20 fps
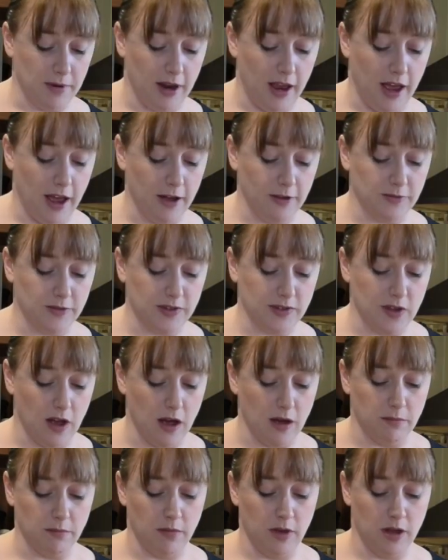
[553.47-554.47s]
to have
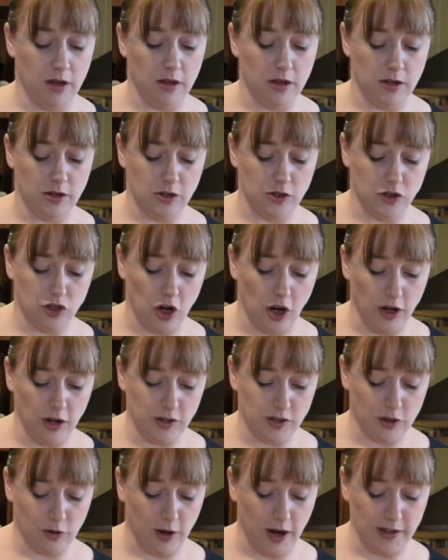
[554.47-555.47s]
some
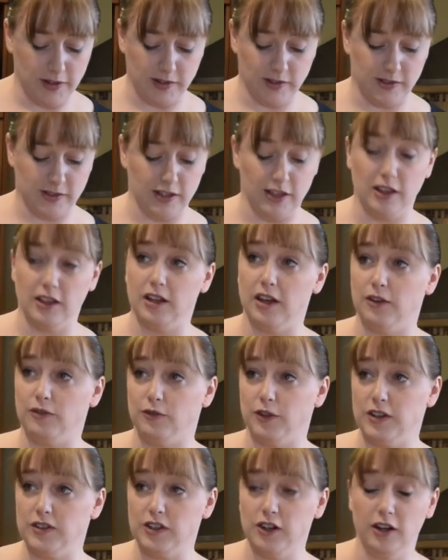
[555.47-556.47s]
tart crusts in the
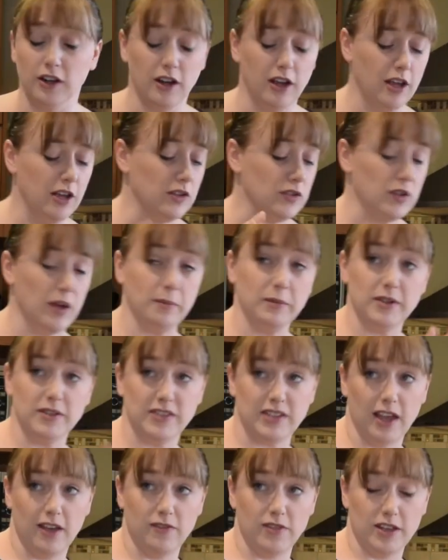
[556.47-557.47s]
freezer, so I'm going to
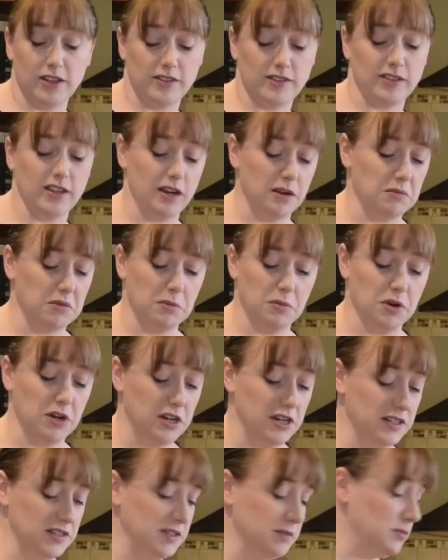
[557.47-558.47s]
save this and I'm going to put
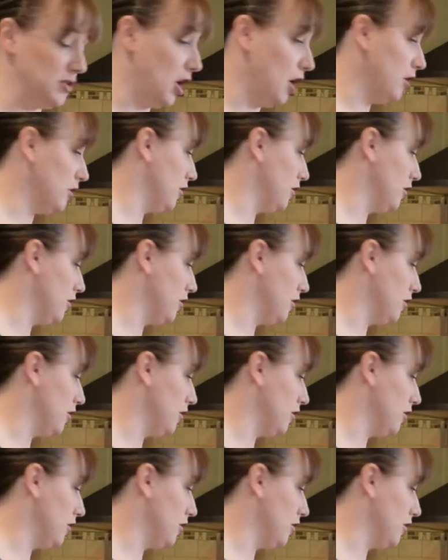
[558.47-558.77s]
it in some tart